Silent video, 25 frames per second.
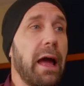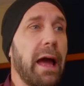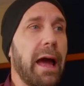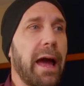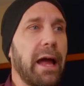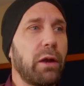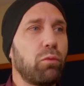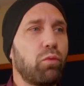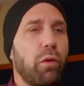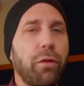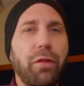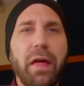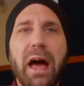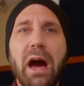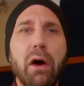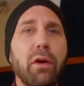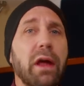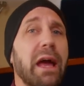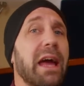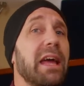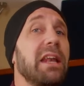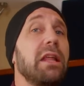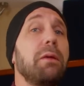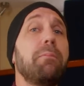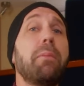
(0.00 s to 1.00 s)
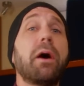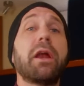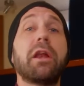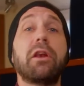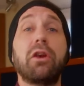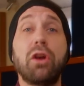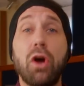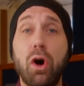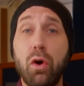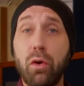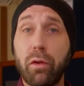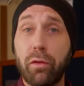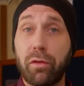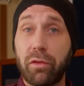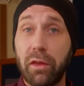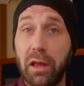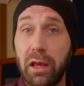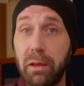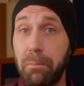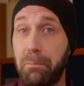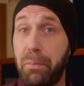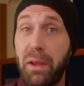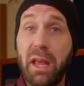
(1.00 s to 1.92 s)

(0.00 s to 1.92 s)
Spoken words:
and without anybody noticing,